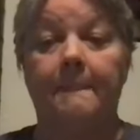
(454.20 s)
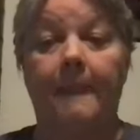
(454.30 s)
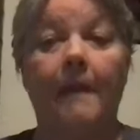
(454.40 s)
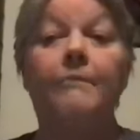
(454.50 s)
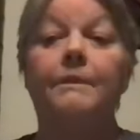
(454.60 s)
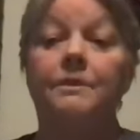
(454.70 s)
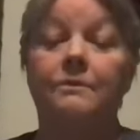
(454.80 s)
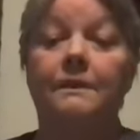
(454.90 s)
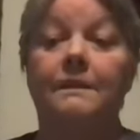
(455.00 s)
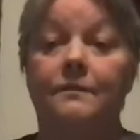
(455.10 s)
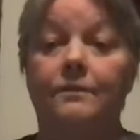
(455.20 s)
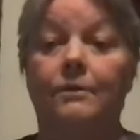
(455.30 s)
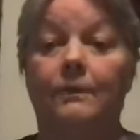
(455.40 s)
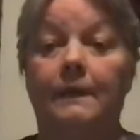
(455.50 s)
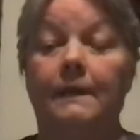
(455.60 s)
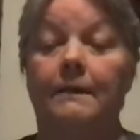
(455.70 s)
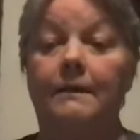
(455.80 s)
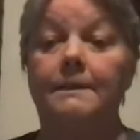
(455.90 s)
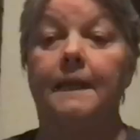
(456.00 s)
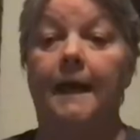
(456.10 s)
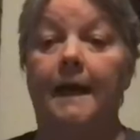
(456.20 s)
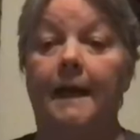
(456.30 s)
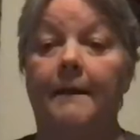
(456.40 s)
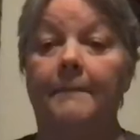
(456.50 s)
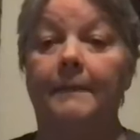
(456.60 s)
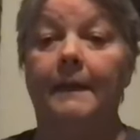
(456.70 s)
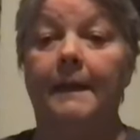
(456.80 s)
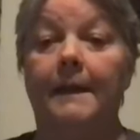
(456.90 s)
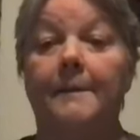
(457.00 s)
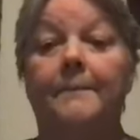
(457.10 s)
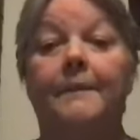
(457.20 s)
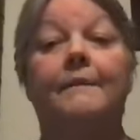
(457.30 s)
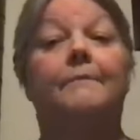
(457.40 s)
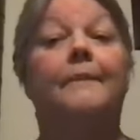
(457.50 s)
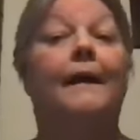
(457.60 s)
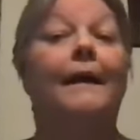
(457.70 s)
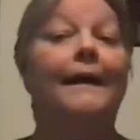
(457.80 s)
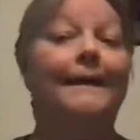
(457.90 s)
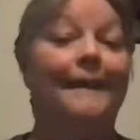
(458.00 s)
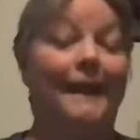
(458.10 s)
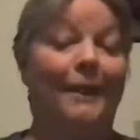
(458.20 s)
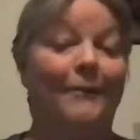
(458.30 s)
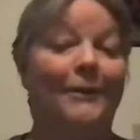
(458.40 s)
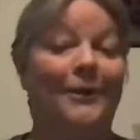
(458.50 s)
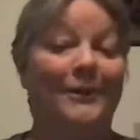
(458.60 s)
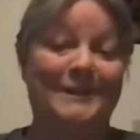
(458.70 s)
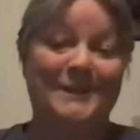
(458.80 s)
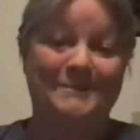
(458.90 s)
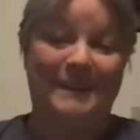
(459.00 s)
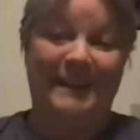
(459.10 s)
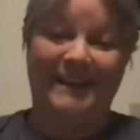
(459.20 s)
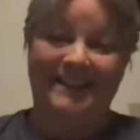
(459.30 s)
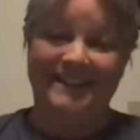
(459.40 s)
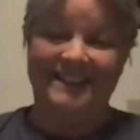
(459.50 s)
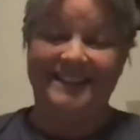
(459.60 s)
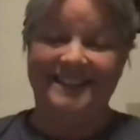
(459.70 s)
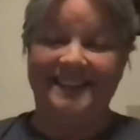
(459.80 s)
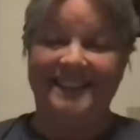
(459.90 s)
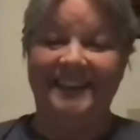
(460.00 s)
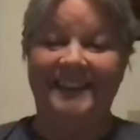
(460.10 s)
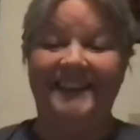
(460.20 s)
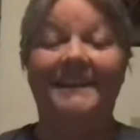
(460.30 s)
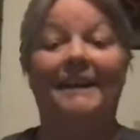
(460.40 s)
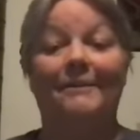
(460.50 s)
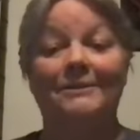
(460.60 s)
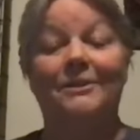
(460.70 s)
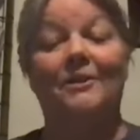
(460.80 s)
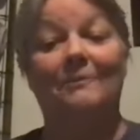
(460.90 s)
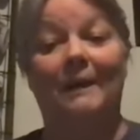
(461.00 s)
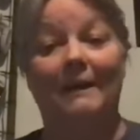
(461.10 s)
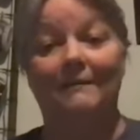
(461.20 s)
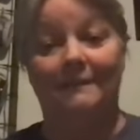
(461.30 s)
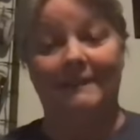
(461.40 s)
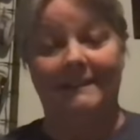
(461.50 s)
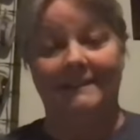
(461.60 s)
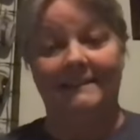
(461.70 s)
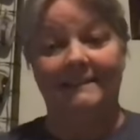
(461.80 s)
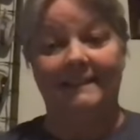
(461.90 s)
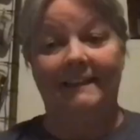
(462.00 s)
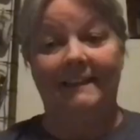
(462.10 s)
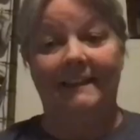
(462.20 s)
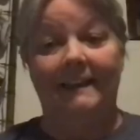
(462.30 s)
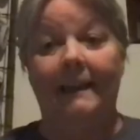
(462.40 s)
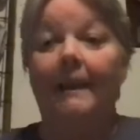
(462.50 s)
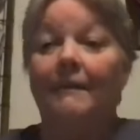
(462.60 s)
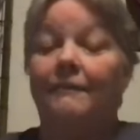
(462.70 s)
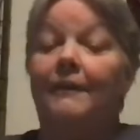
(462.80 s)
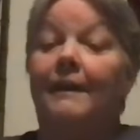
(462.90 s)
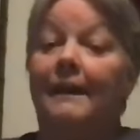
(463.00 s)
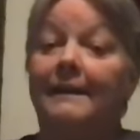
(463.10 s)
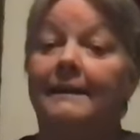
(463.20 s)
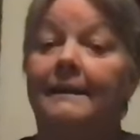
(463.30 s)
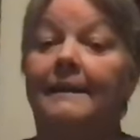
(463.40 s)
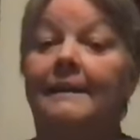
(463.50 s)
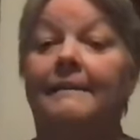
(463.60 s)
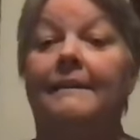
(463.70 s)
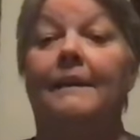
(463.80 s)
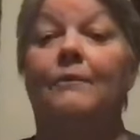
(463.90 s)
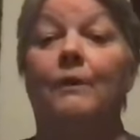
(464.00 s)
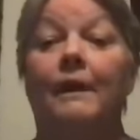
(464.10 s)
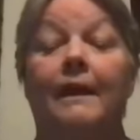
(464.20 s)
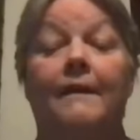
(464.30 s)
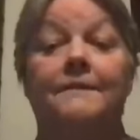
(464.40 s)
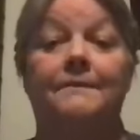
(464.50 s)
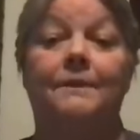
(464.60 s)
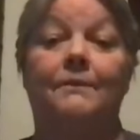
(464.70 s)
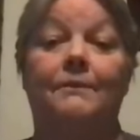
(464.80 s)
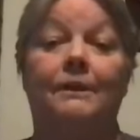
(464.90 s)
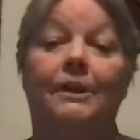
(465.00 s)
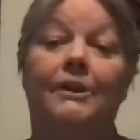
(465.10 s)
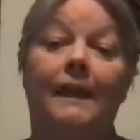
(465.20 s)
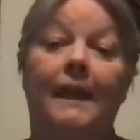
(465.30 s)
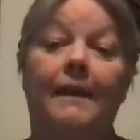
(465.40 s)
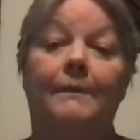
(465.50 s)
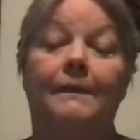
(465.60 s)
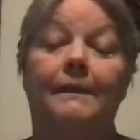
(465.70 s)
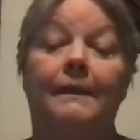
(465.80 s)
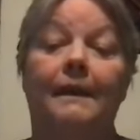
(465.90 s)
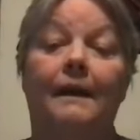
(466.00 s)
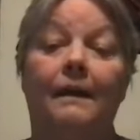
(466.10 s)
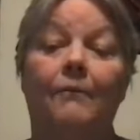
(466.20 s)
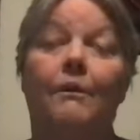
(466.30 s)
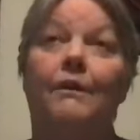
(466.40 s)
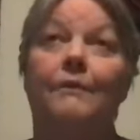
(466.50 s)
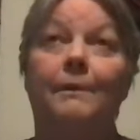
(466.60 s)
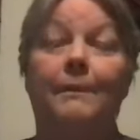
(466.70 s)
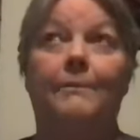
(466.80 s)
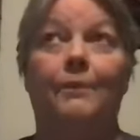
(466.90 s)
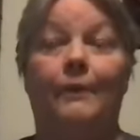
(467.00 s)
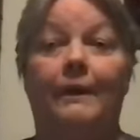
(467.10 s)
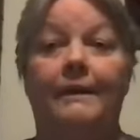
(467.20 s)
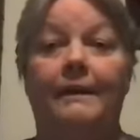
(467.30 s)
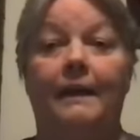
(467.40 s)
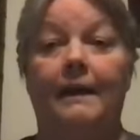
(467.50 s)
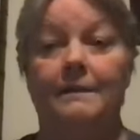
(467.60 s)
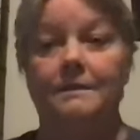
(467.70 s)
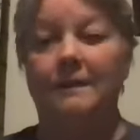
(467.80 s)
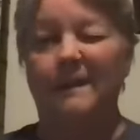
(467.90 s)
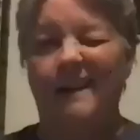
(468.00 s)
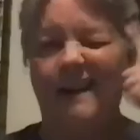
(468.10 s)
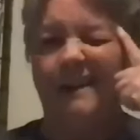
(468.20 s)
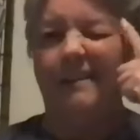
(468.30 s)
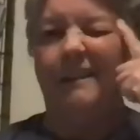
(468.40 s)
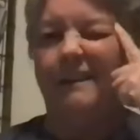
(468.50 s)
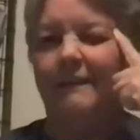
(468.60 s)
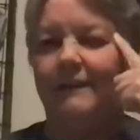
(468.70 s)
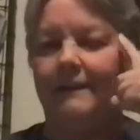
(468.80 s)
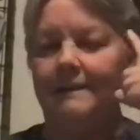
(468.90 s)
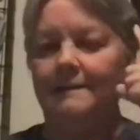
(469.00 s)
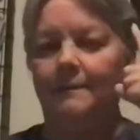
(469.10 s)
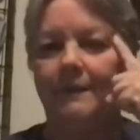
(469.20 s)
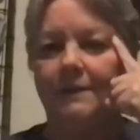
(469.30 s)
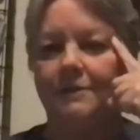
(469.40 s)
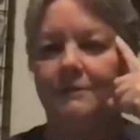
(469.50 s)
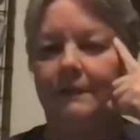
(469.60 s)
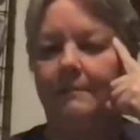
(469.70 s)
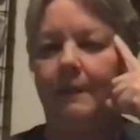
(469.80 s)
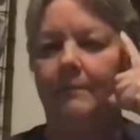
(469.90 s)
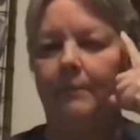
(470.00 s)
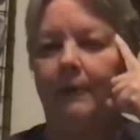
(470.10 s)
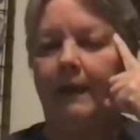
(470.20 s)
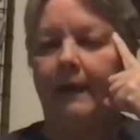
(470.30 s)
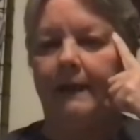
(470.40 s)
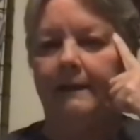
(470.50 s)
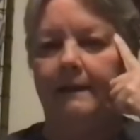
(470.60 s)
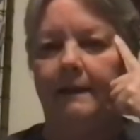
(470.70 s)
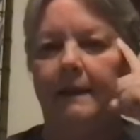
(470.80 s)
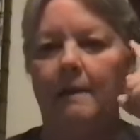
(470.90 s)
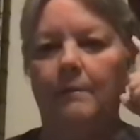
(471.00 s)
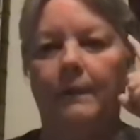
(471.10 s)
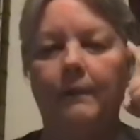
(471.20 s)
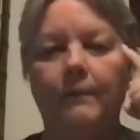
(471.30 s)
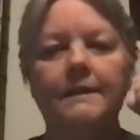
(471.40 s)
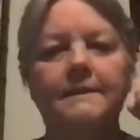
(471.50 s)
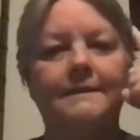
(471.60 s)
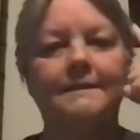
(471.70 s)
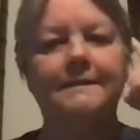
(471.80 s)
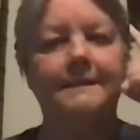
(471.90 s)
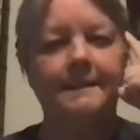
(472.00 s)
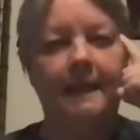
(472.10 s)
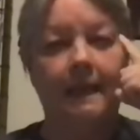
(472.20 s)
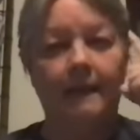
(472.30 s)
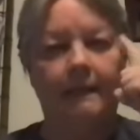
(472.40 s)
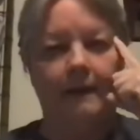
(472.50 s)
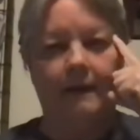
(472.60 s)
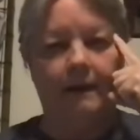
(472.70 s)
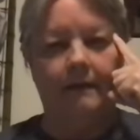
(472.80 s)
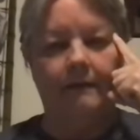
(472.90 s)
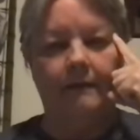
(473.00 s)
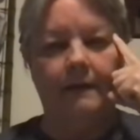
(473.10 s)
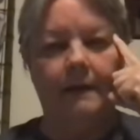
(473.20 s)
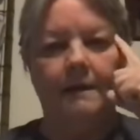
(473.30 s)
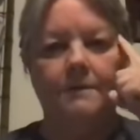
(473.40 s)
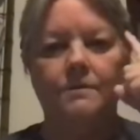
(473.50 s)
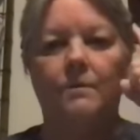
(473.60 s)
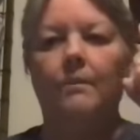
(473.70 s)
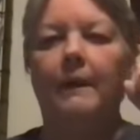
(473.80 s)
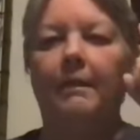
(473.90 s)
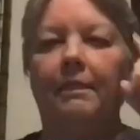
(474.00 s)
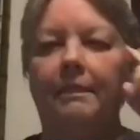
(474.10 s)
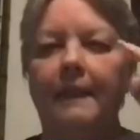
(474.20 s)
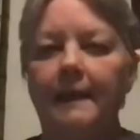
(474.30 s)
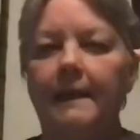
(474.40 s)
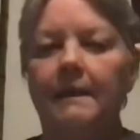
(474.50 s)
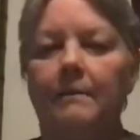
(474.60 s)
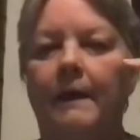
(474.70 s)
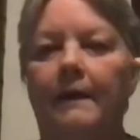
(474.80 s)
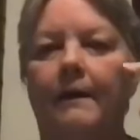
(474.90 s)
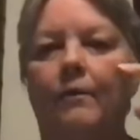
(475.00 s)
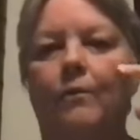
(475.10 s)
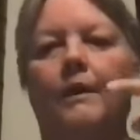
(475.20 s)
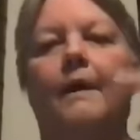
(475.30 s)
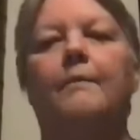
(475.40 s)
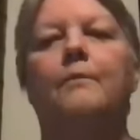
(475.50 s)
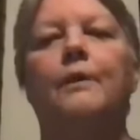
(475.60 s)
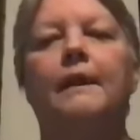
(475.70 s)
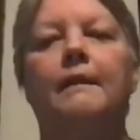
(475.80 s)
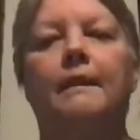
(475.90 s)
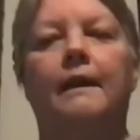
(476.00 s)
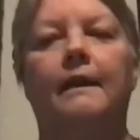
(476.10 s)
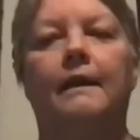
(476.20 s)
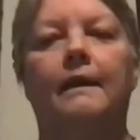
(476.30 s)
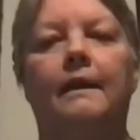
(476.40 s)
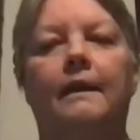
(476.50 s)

I've been doing this for a really long time, but in my day, we called it something else. And now it's called mindfulness. And I find that when I have something really good happen, I want to remember it. And so I kind of think of it as a picture in my brain, but I want it to stay there. So by thinking about it when I'm breathing,